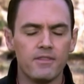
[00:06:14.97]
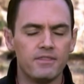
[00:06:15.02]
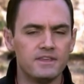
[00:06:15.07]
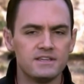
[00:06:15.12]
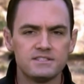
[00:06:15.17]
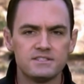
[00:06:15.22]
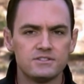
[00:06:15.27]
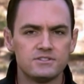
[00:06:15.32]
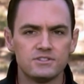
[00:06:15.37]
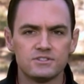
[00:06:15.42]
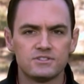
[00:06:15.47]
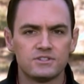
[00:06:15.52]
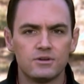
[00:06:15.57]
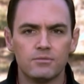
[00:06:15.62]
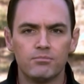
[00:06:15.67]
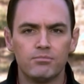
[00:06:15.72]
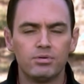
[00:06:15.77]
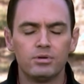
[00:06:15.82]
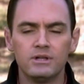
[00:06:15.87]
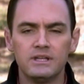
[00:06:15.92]
This is just
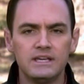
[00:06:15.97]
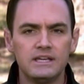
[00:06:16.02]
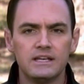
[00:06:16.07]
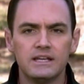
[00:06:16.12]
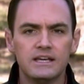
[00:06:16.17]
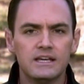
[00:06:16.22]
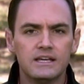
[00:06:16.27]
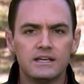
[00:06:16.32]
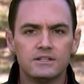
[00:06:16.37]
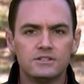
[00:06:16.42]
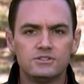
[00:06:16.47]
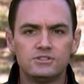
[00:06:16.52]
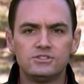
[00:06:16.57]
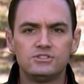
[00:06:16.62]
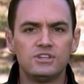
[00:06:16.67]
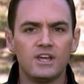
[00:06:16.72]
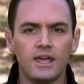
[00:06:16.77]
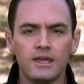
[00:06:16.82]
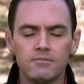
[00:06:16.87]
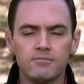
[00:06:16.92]
complete
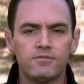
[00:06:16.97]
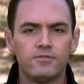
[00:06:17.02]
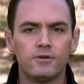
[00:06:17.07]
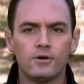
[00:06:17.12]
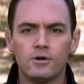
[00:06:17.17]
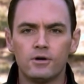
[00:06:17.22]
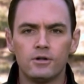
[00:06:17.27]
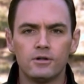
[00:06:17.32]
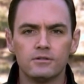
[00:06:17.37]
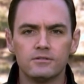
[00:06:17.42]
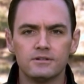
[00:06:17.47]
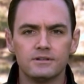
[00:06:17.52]
shameful